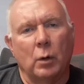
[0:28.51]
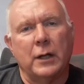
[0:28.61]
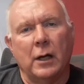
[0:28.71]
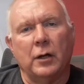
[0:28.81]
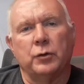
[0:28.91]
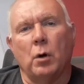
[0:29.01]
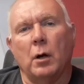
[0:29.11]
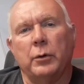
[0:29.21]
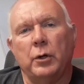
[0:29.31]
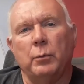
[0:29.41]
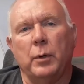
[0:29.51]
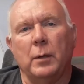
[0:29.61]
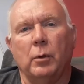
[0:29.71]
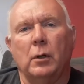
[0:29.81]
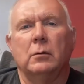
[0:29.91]
what the hell's wrong with you
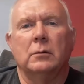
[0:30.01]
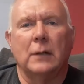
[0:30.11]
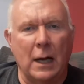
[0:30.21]
people?